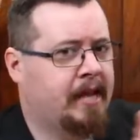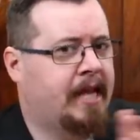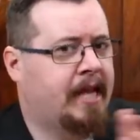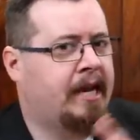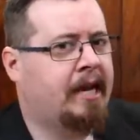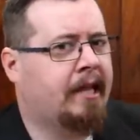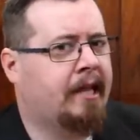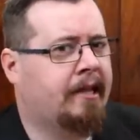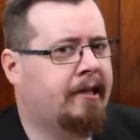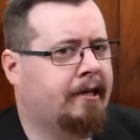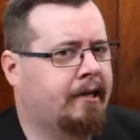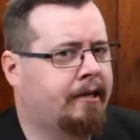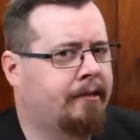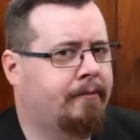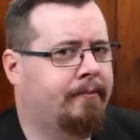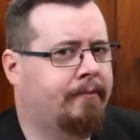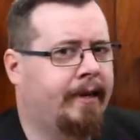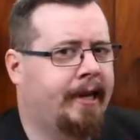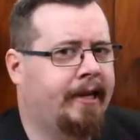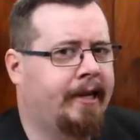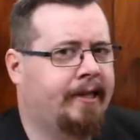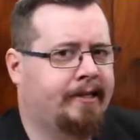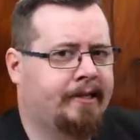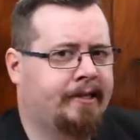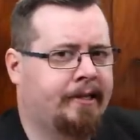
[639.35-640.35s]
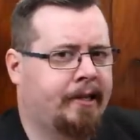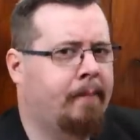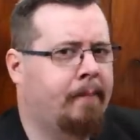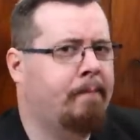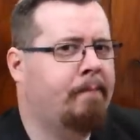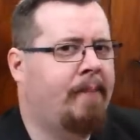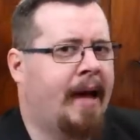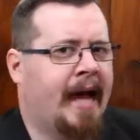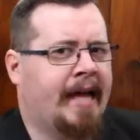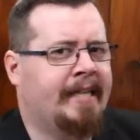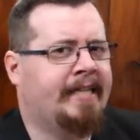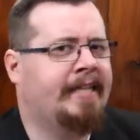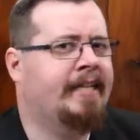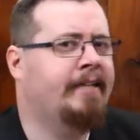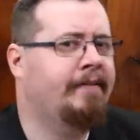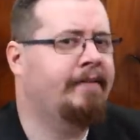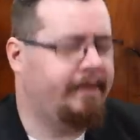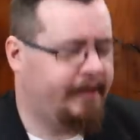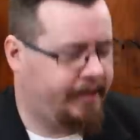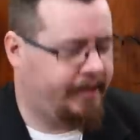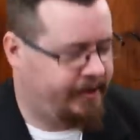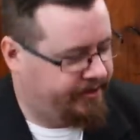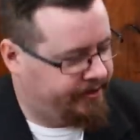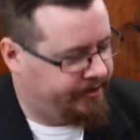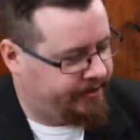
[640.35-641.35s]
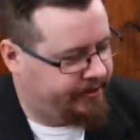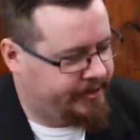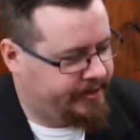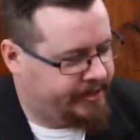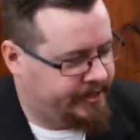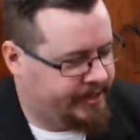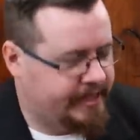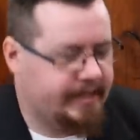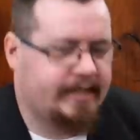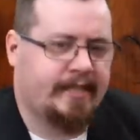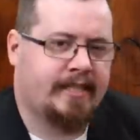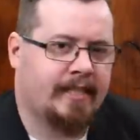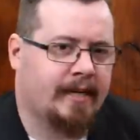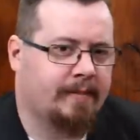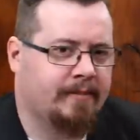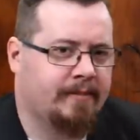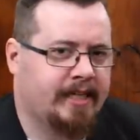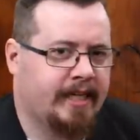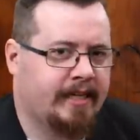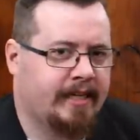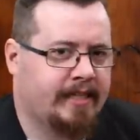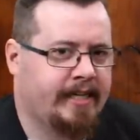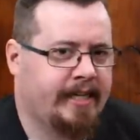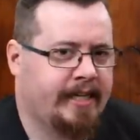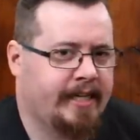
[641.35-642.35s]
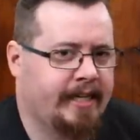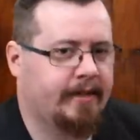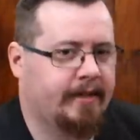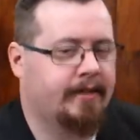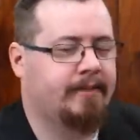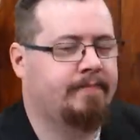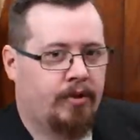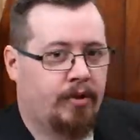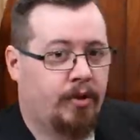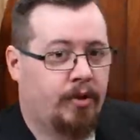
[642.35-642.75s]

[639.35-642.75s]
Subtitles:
Another great companion video to this subject here.